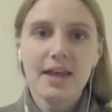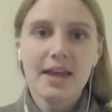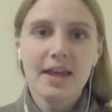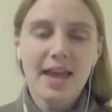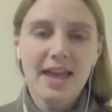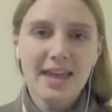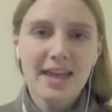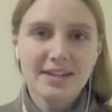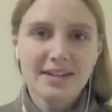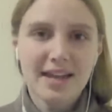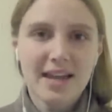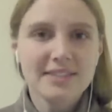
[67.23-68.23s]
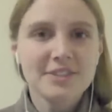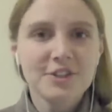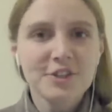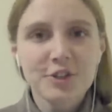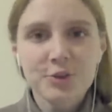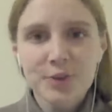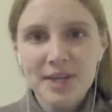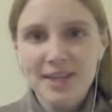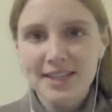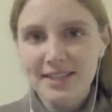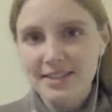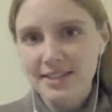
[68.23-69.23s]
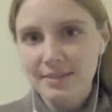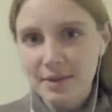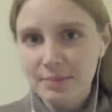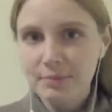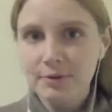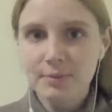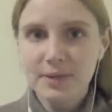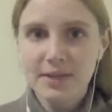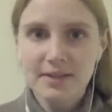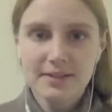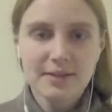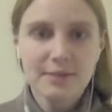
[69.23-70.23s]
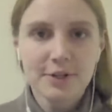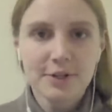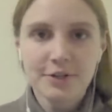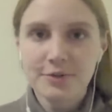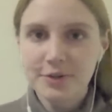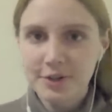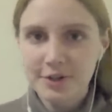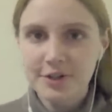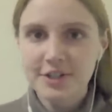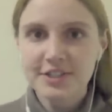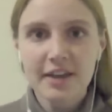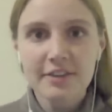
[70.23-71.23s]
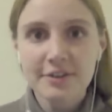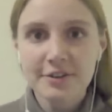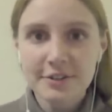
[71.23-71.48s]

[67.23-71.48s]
And I started tweeting this at people because I wanted to encourage others